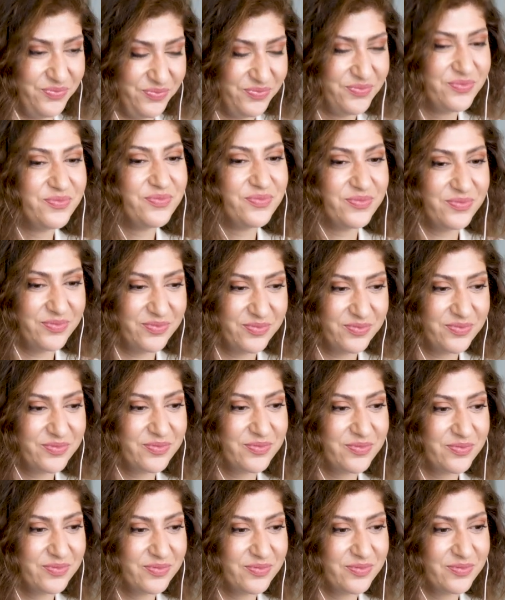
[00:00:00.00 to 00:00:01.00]
So you
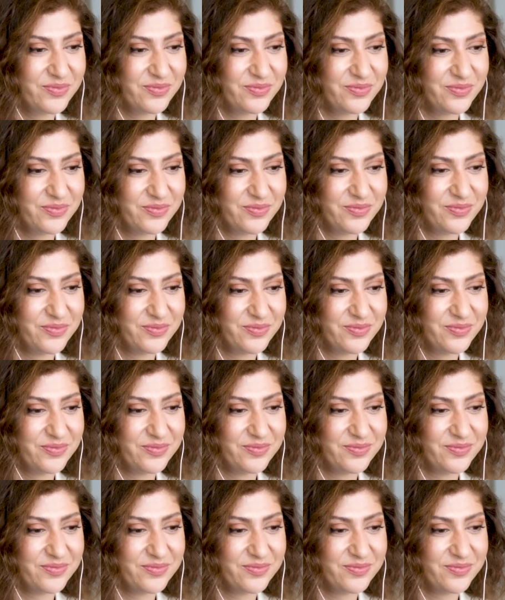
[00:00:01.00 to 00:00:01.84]
might want to have like 3 or